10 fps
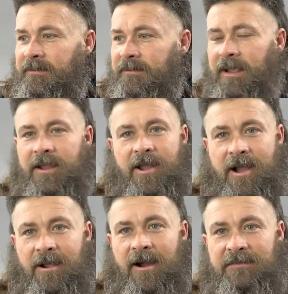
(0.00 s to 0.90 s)
like a
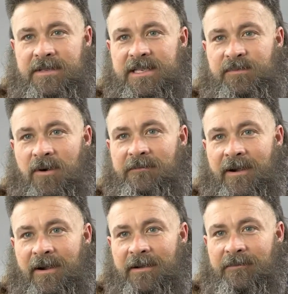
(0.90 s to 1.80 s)
knockoff T-Sport
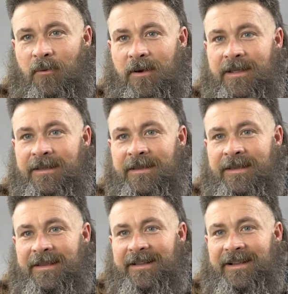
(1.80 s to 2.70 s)
fairing for it
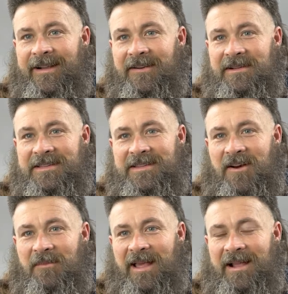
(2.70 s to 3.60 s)
with a
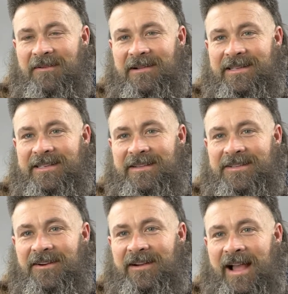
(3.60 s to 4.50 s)
tall black windshield.
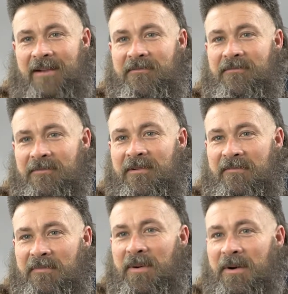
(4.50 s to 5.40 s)
So
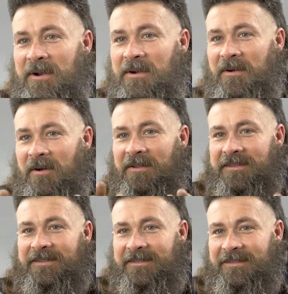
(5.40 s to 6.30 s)
I've put it
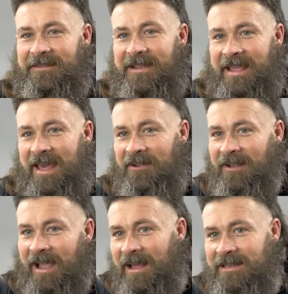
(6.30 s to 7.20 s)
all together
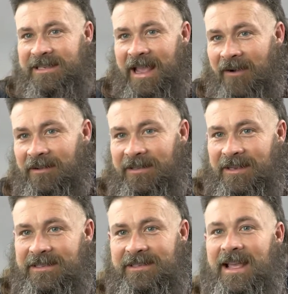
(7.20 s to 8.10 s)
to kind of see how it
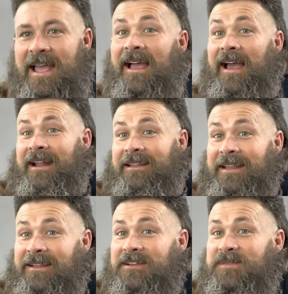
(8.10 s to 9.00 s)
looks. And I
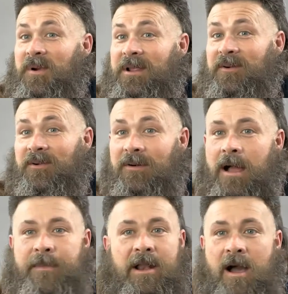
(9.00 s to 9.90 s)
think it looks pretty cool.
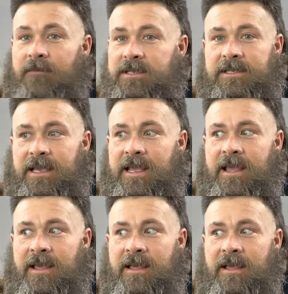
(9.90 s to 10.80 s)
I mean, obviously